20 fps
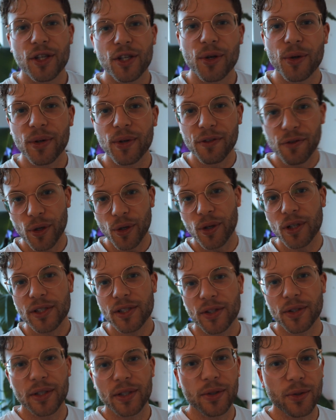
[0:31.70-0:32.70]
So if you're
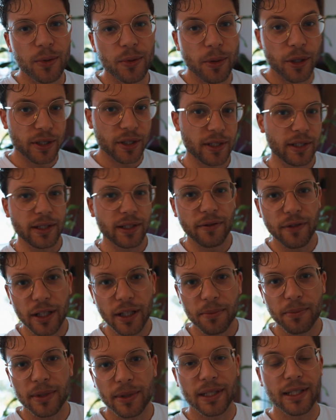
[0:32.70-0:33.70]
also into personal
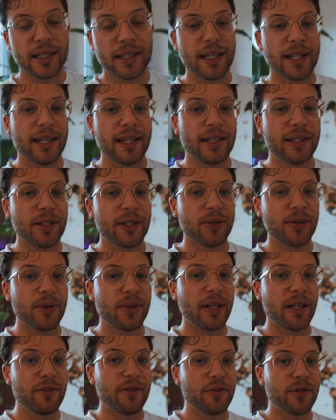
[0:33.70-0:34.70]
development and you
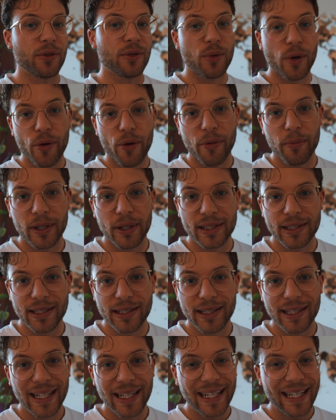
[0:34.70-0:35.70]
have a growth mindset,